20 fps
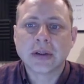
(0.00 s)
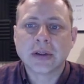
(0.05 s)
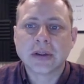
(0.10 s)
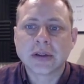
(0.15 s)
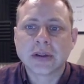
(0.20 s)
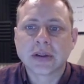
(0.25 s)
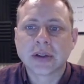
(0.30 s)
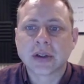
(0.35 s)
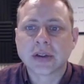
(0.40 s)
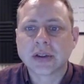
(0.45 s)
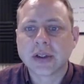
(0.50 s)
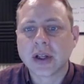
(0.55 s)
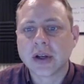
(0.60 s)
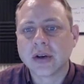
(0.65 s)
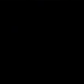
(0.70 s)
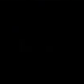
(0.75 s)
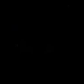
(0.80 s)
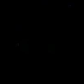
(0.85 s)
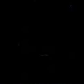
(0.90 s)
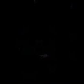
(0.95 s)
This is our standard
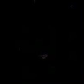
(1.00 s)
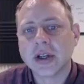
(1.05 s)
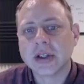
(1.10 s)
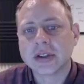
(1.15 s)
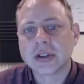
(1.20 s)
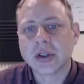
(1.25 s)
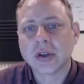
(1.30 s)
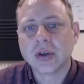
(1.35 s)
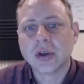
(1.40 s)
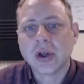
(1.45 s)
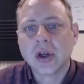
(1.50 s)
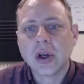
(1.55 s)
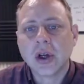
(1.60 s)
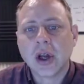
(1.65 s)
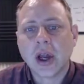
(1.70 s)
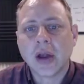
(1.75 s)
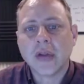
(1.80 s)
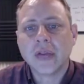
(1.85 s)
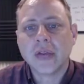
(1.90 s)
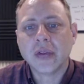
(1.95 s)
deviation,
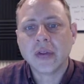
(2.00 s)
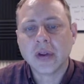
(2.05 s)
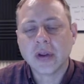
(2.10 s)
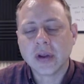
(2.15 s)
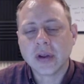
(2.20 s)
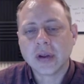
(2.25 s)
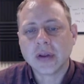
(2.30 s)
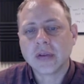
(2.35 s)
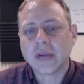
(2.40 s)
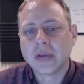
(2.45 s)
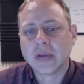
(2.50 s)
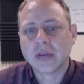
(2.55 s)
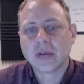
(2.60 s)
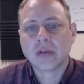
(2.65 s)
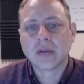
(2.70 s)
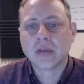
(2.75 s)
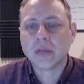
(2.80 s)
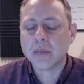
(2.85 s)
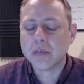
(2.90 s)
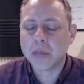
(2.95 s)
and
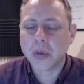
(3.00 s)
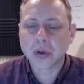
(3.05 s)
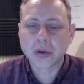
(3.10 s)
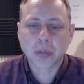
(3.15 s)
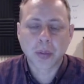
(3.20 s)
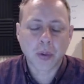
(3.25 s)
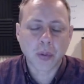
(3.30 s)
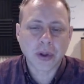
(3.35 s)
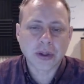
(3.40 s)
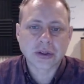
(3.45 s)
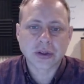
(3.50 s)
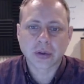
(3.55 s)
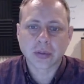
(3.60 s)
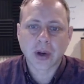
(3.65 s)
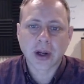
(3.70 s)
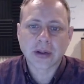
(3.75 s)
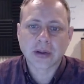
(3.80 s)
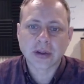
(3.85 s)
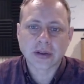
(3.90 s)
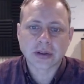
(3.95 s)
multiple ways to
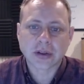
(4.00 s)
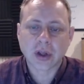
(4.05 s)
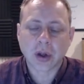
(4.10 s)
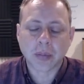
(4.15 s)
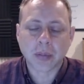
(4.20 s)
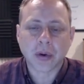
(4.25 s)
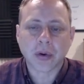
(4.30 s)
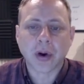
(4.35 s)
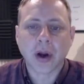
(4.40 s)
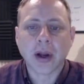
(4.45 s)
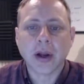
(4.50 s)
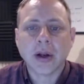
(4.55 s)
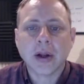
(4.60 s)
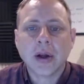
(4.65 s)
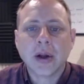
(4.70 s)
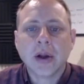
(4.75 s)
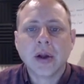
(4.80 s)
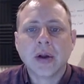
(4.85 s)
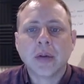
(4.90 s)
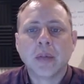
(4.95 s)
write this number, right?
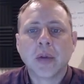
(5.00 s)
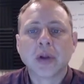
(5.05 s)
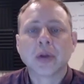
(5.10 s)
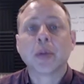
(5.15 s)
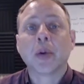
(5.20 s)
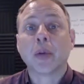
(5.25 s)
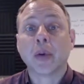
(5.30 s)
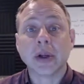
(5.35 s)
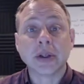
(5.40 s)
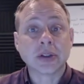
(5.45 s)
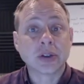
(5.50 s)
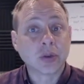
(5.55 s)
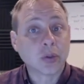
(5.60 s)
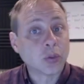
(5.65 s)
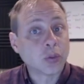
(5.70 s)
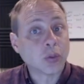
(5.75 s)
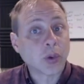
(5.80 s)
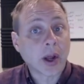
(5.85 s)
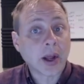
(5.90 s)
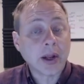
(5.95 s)
Multiple ways to
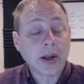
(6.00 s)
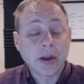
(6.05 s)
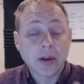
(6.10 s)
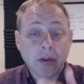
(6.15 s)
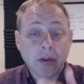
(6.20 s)
write